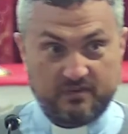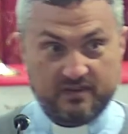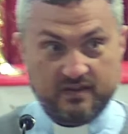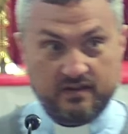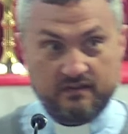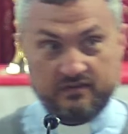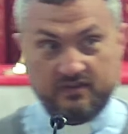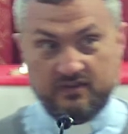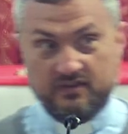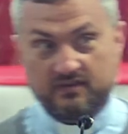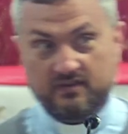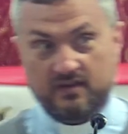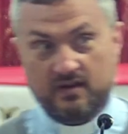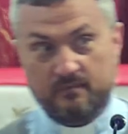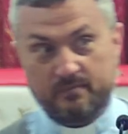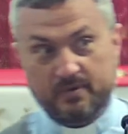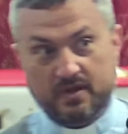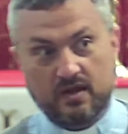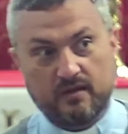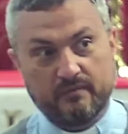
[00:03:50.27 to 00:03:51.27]
services are
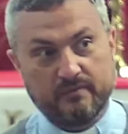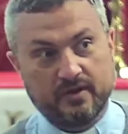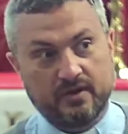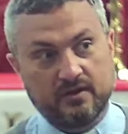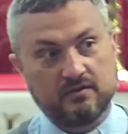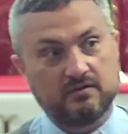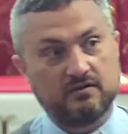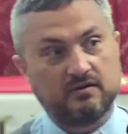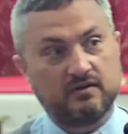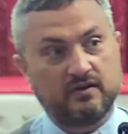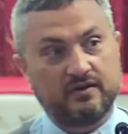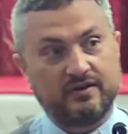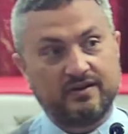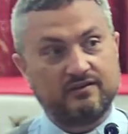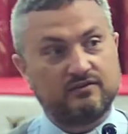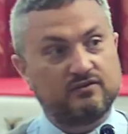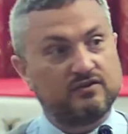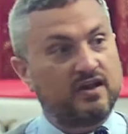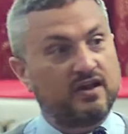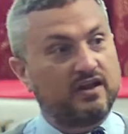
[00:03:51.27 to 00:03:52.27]
becoming an
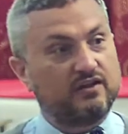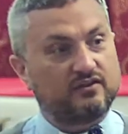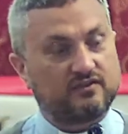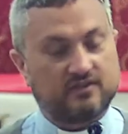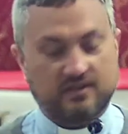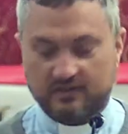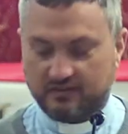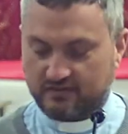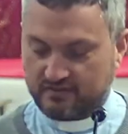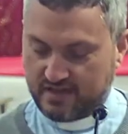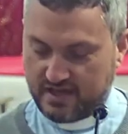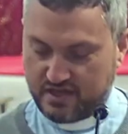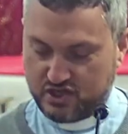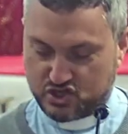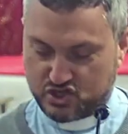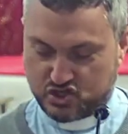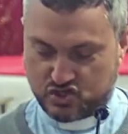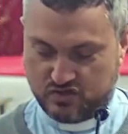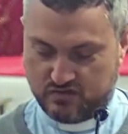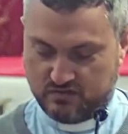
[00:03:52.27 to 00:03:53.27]
internet
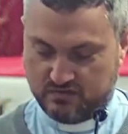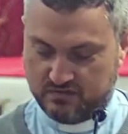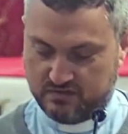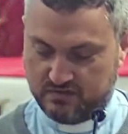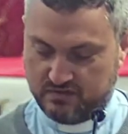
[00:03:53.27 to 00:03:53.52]
sensation.